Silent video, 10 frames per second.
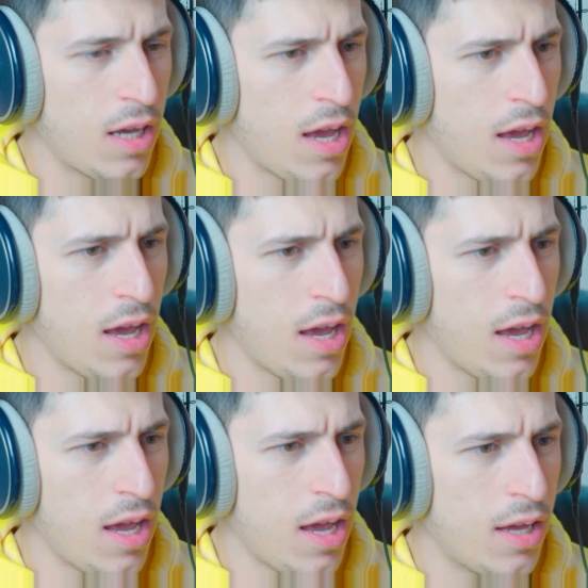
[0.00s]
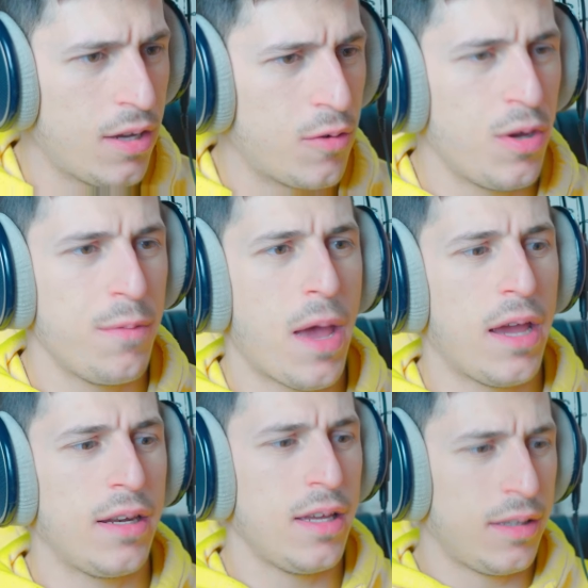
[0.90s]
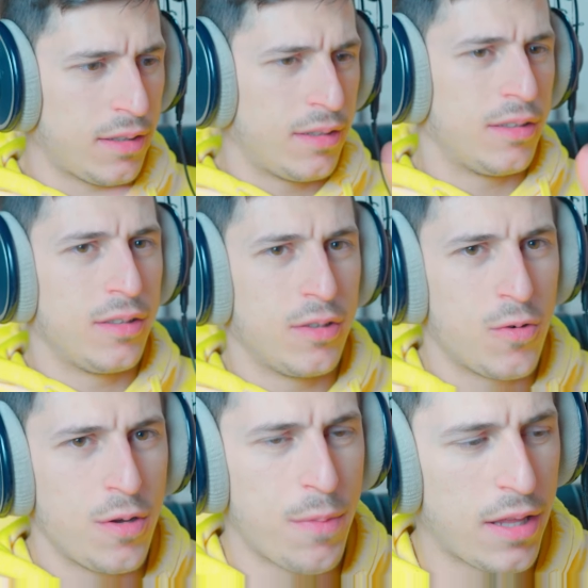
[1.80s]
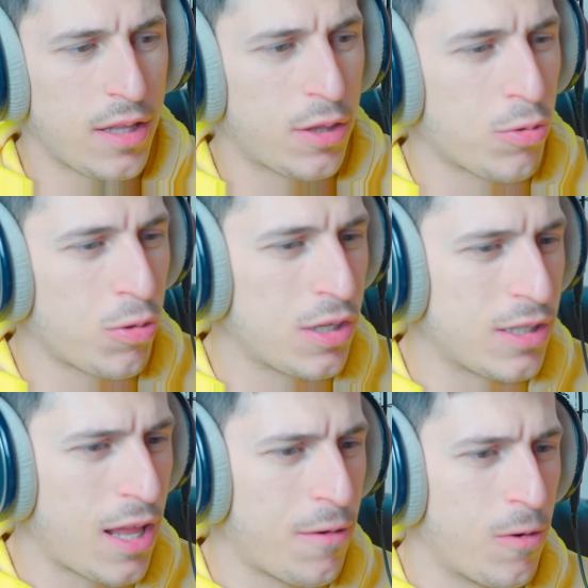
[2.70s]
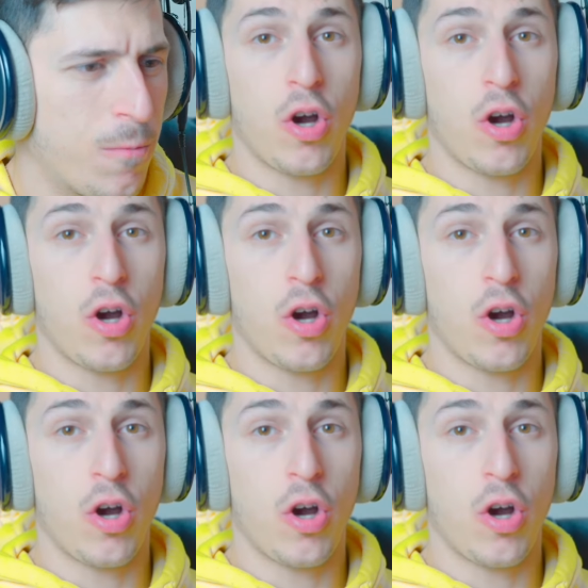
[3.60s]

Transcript: Yeah, we made it. We made it through this level.